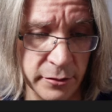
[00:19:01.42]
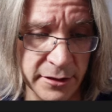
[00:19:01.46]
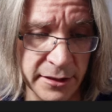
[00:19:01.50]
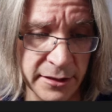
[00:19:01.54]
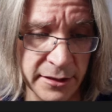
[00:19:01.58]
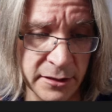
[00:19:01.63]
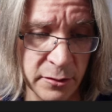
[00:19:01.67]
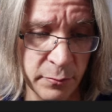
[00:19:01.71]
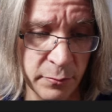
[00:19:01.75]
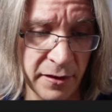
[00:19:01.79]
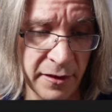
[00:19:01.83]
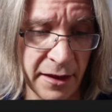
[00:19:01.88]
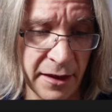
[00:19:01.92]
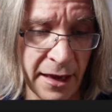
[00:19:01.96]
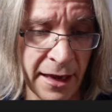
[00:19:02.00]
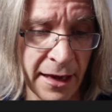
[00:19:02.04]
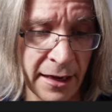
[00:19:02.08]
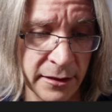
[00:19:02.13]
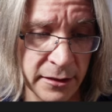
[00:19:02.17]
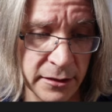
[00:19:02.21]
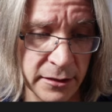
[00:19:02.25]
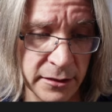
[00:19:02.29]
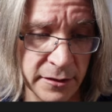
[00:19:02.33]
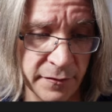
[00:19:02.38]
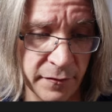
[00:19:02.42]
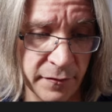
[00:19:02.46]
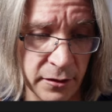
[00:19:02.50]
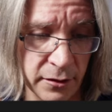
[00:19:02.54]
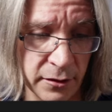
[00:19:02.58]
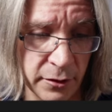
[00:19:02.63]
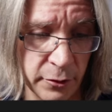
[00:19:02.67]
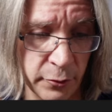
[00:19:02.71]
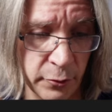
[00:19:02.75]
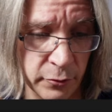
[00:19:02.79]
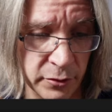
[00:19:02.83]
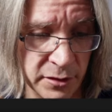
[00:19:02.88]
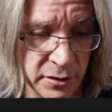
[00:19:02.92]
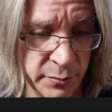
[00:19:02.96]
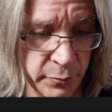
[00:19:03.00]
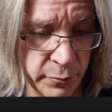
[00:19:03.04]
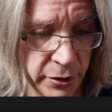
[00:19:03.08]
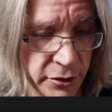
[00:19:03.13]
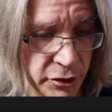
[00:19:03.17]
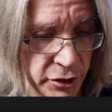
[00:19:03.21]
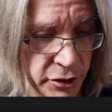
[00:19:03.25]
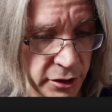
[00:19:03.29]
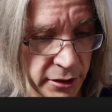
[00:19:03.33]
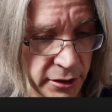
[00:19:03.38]
This will be the headers for the Google
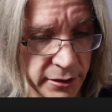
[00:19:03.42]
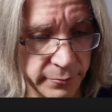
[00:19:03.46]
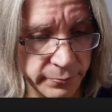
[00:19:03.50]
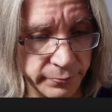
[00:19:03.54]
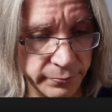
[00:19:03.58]
spreadsheet.